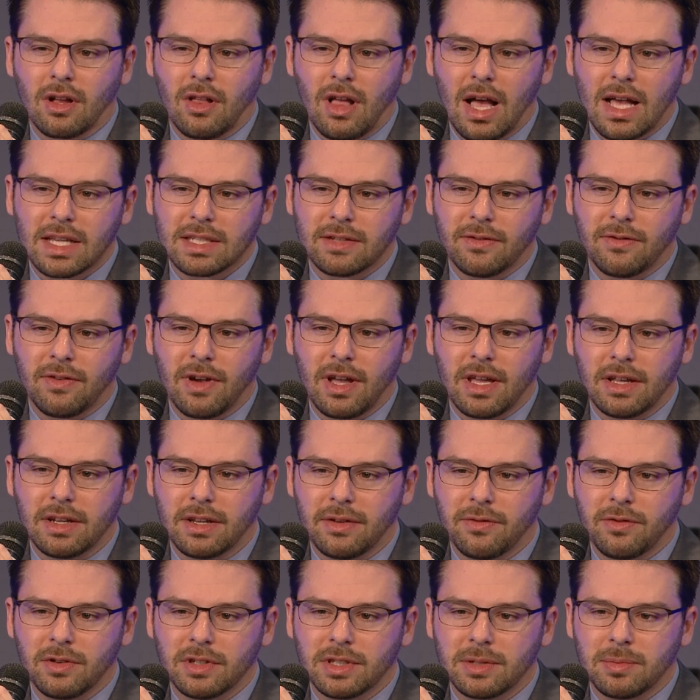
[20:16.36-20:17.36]
classify a
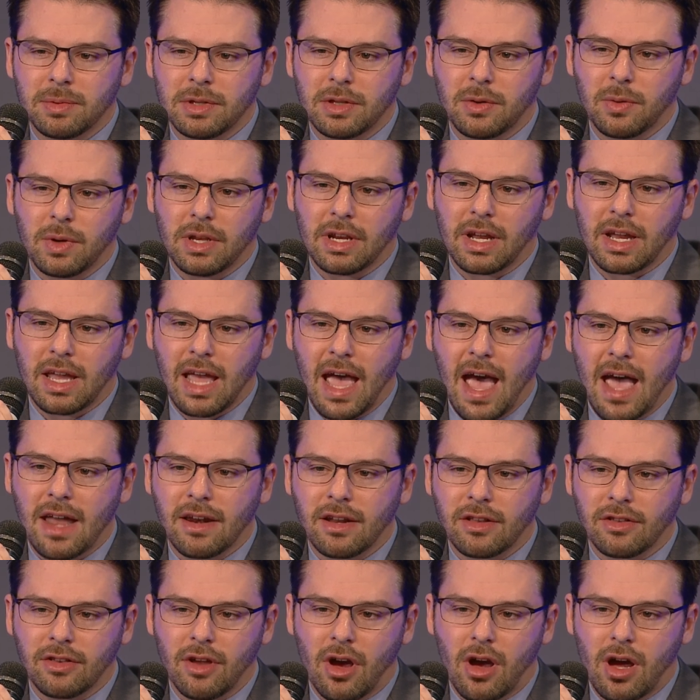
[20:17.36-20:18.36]
difference between a cat and
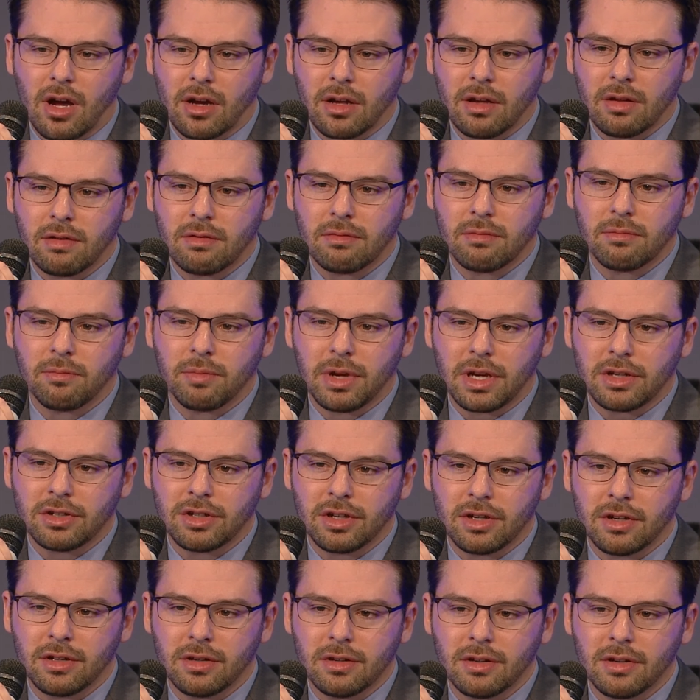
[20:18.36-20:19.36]
a dog
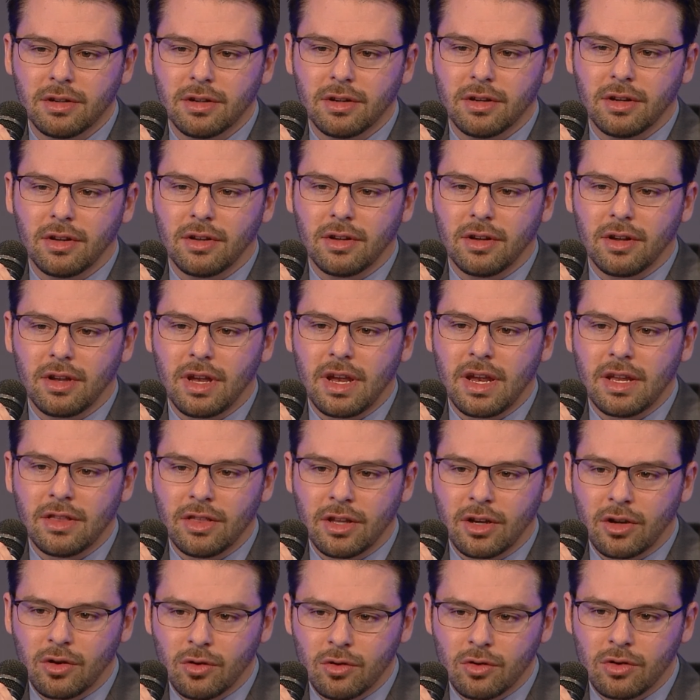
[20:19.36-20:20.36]
picture in
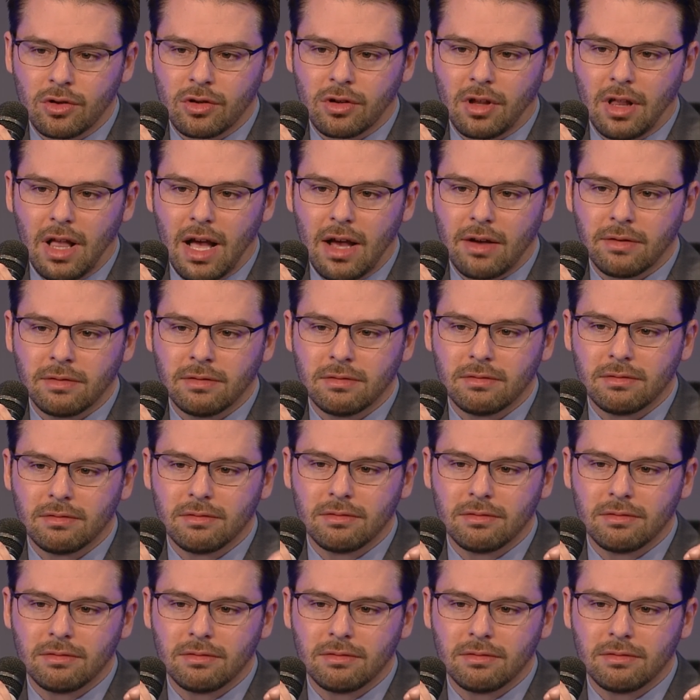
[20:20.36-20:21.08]
the Google Cloud,